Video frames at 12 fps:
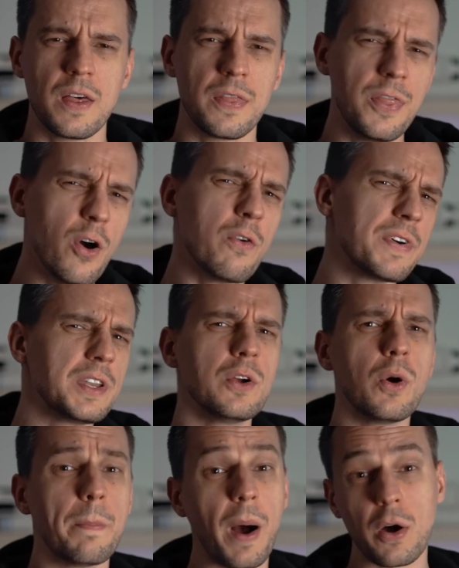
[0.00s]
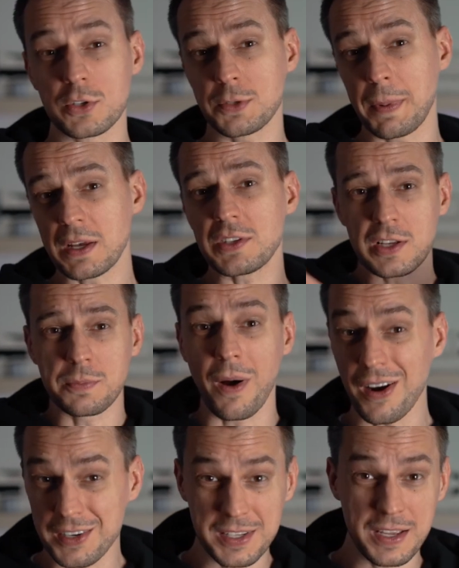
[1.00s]
No video about SpaceX
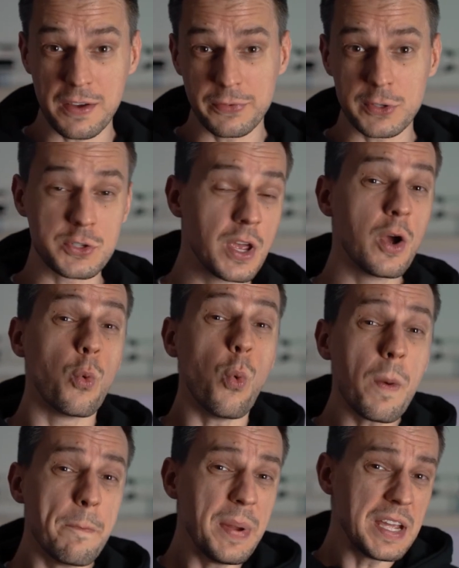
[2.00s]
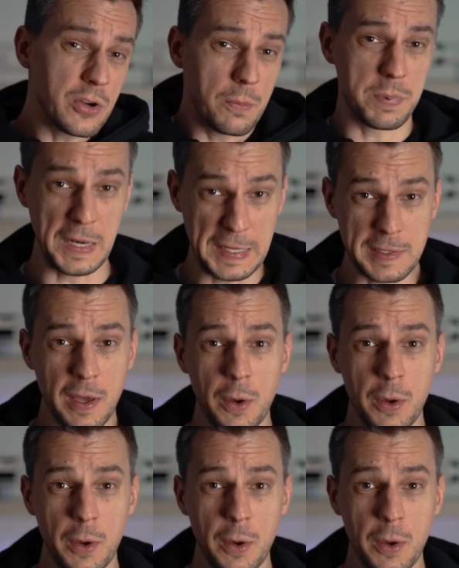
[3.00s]
marketing efforts would be complete